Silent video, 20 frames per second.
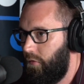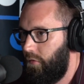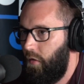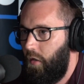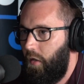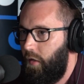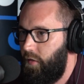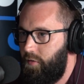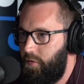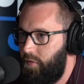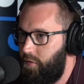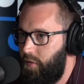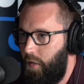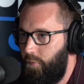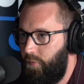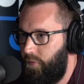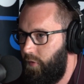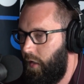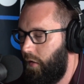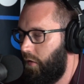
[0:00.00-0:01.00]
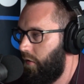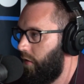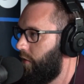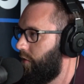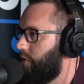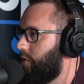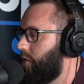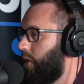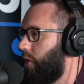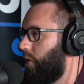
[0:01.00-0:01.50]
It's the same thing.
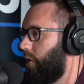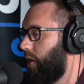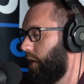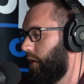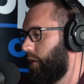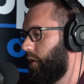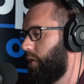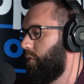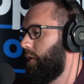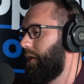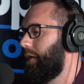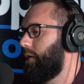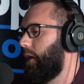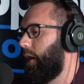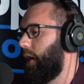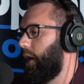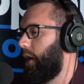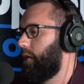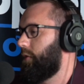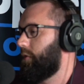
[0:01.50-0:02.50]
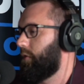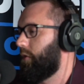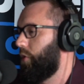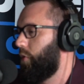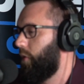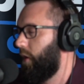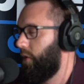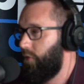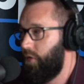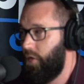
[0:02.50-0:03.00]
So you need to ask
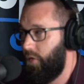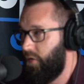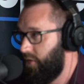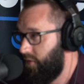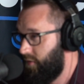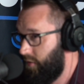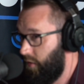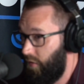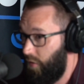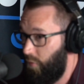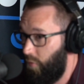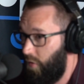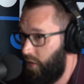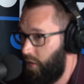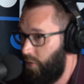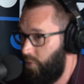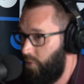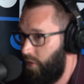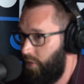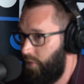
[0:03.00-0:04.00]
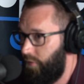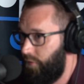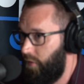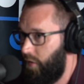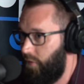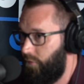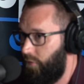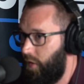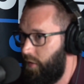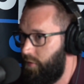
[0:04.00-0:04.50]
whoever you're considering working with
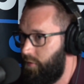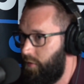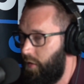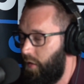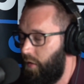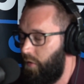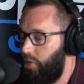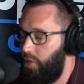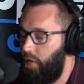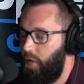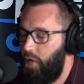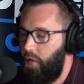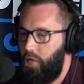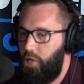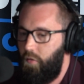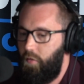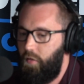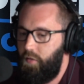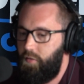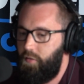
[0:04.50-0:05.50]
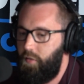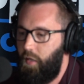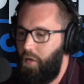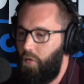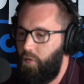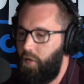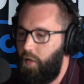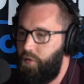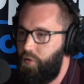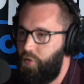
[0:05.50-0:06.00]
for SEO, you need to say,
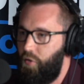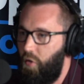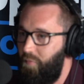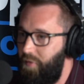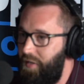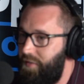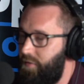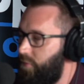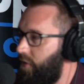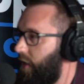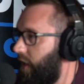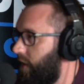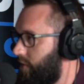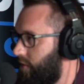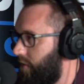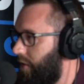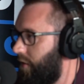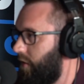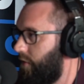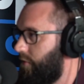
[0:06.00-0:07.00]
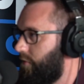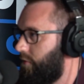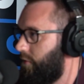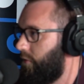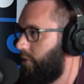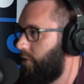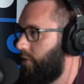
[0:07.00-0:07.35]
okay, show me some case studies.